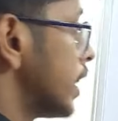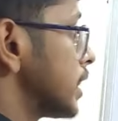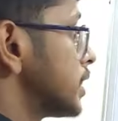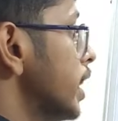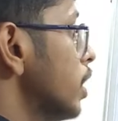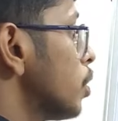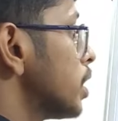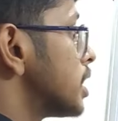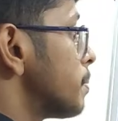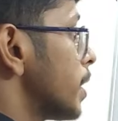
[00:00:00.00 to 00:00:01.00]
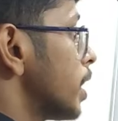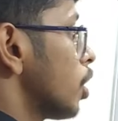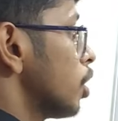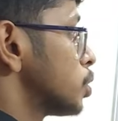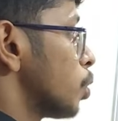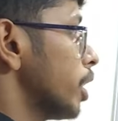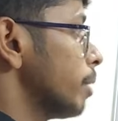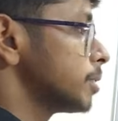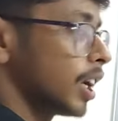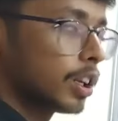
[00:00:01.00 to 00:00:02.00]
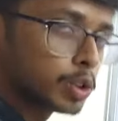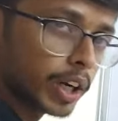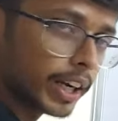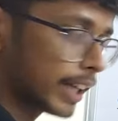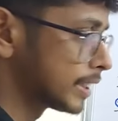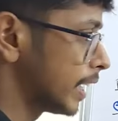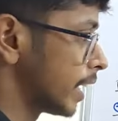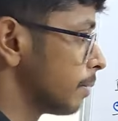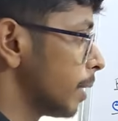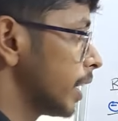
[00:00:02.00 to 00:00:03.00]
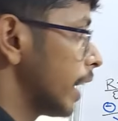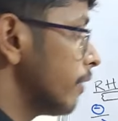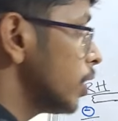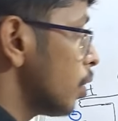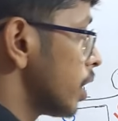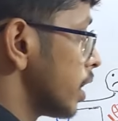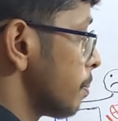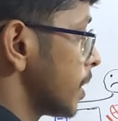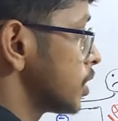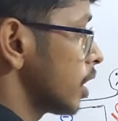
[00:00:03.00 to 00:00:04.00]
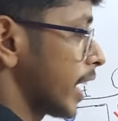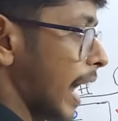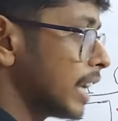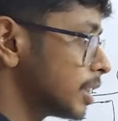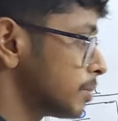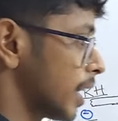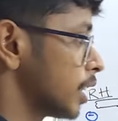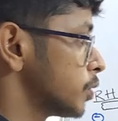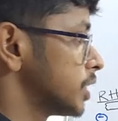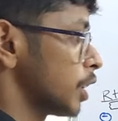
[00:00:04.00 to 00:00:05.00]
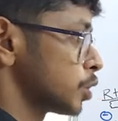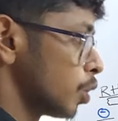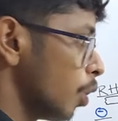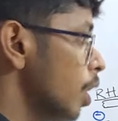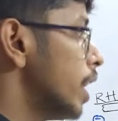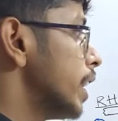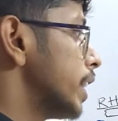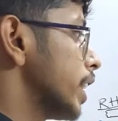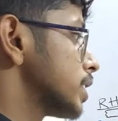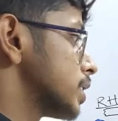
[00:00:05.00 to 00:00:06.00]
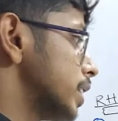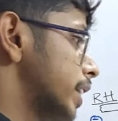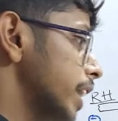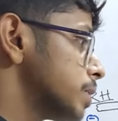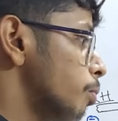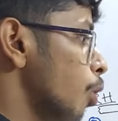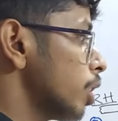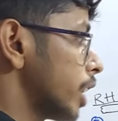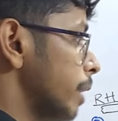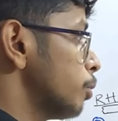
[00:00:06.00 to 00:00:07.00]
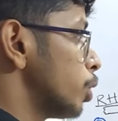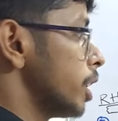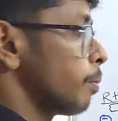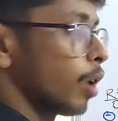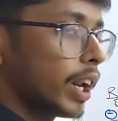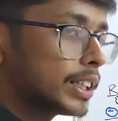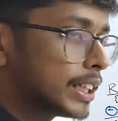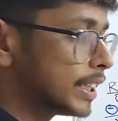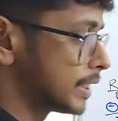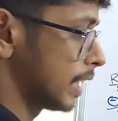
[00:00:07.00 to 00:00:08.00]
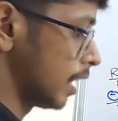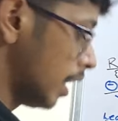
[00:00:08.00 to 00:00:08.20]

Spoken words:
SCR node is dependent on sodium channels to get excited, but AV node depends on calcium channels which are slow. It takes more time to depolarize each cell.